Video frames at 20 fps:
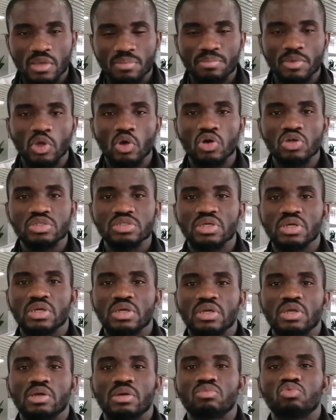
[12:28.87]
because
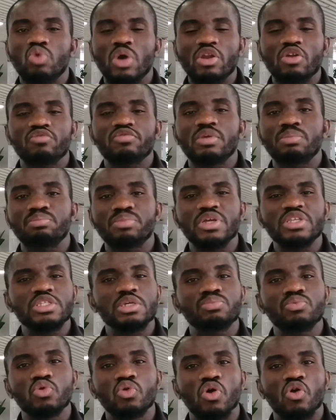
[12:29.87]
one of the
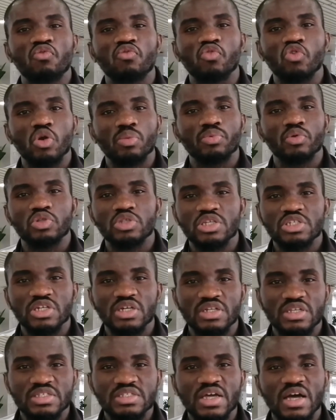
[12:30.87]
principles of crop
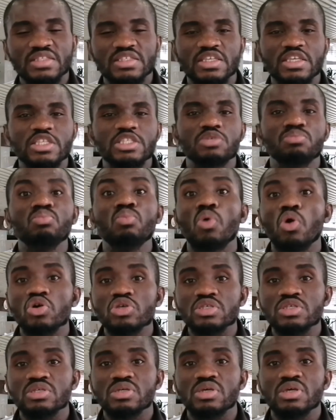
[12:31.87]
rotation is that it
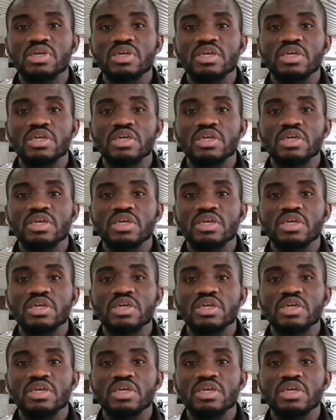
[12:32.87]
must